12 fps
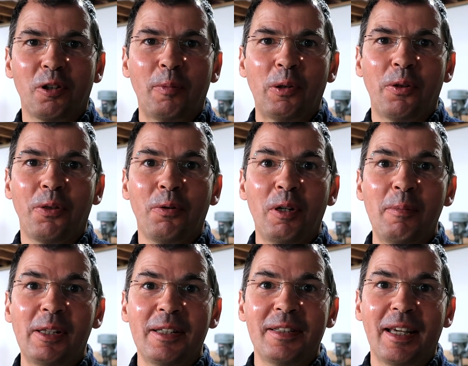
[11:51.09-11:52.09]
or about 30
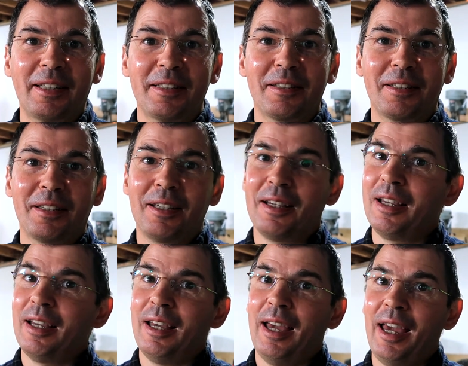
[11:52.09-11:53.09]
milliseconds
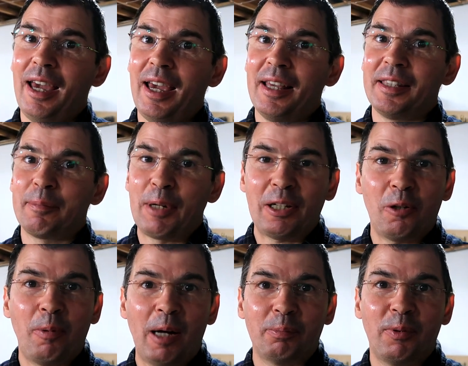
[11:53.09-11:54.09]
and the
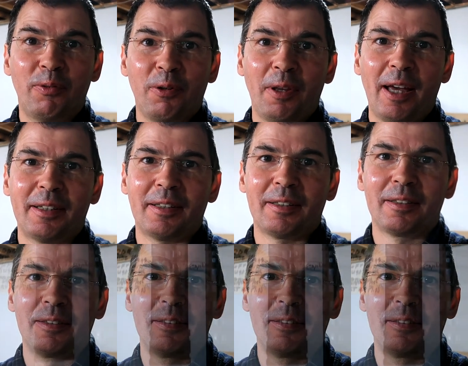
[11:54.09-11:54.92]
breaker popped before that